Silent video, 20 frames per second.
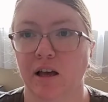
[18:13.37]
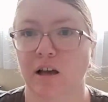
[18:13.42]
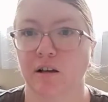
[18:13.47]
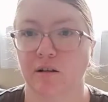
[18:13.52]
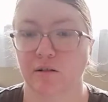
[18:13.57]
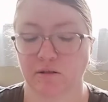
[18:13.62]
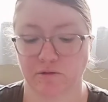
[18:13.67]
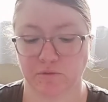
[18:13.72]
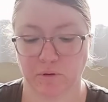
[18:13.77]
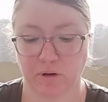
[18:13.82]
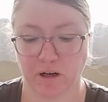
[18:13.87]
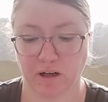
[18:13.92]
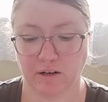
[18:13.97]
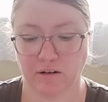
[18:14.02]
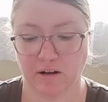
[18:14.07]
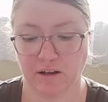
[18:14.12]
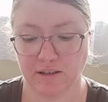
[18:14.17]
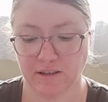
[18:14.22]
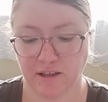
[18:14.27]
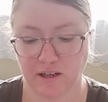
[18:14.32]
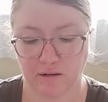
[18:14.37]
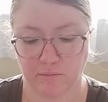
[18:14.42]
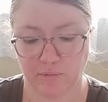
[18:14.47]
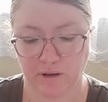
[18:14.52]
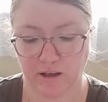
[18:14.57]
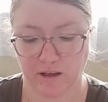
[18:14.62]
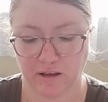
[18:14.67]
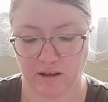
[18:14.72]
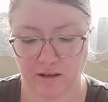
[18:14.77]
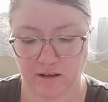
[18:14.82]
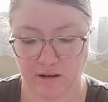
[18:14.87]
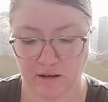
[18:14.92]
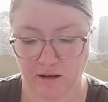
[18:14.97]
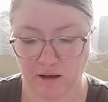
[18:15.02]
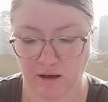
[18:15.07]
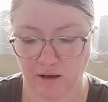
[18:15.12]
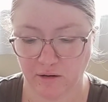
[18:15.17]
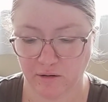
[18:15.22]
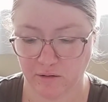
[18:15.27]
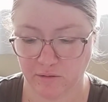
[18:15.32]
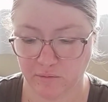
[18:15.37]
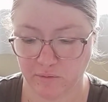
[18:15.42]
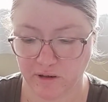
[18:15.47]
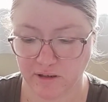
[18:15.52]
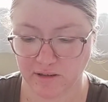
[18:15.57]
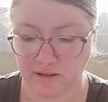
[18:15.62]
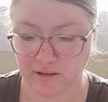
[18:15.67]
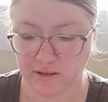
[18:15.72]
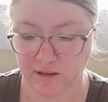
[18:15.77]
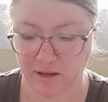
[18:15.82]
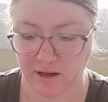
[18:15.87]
was really nice. That'll be a good one to